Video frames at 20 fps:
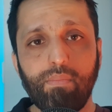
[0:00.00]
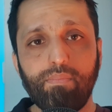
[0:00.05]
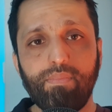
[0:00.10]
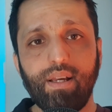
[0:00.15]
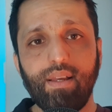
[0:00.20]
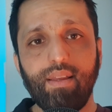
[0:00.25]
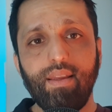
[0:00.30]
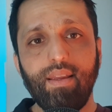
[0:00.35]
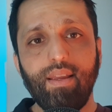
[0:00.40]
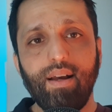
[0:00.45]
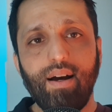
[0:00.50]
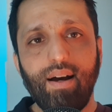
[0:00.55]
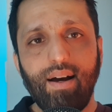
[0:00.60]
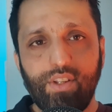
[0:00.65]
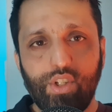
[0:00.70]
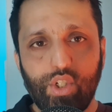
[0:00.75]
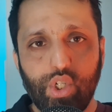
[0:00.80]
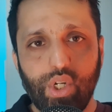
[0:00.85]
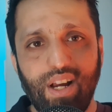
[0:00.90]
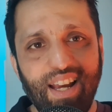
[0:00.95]
But I
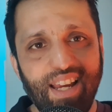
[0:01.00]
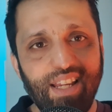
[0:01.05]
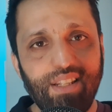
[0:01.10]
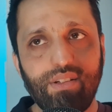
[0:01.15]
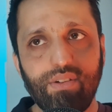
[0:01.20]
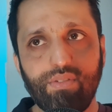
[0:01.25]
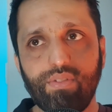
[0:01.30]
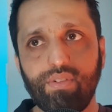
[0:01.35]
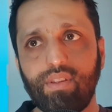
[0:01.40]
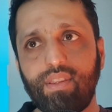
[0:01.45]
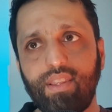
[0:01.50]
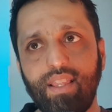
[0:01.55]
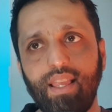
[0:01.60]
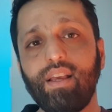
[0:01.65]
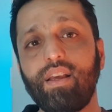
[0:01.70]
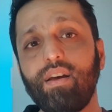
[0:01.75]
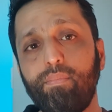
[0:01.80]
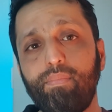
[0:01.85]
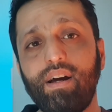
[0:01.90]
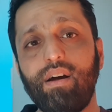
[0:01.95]
try to
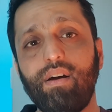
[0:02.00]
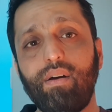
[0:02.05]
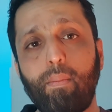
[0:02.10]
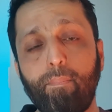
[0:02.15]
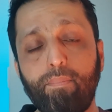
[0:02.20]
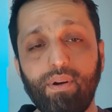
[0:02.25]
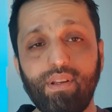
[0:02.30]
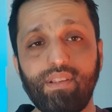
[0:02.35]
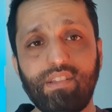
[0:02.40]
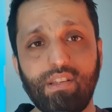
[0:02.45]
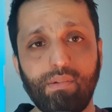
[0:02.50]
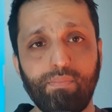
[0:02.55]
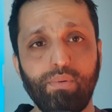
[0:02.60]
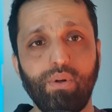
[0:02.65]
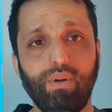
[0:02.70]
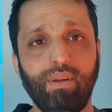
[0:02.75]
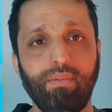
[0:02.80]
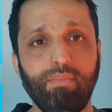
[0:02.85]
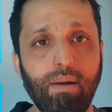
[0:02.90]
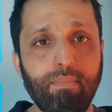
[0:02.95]
think about a
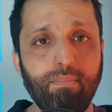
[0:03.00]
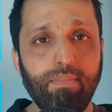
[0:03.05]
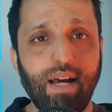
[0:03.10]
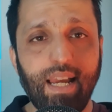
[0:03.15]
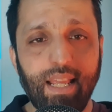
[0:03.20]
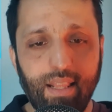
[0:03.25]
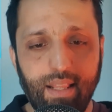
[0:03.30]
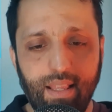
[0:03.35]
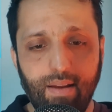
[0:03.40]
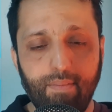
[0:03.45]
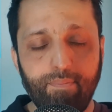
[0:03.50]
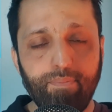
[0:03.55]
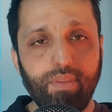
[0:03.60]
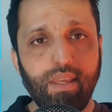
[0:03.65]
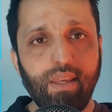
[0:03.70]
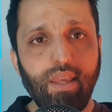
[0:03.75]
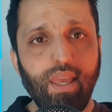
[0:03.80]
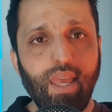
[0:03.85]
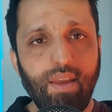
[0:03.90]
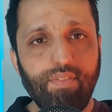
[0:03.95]
principle in my mind that
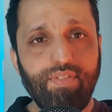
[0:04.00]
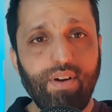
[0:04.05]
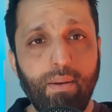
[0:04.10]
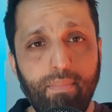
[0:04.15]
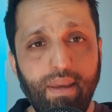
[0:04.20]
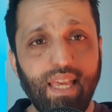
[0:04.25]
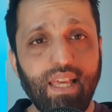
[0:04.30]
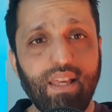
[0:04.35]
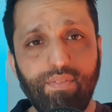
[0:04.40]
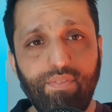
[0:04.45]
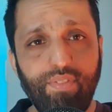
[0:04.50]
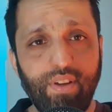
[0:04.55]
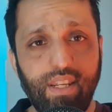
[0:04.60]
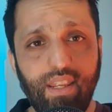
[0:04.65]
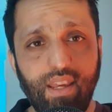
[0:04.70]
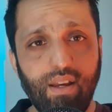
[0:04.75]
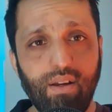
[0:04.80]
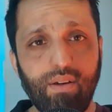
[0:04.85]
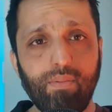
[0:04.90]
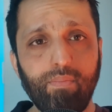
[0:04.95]
if I make a
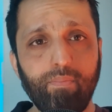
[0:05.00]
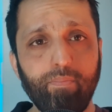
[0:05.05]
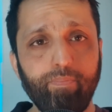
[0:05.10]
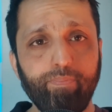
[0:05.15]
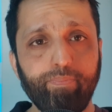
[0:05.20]
video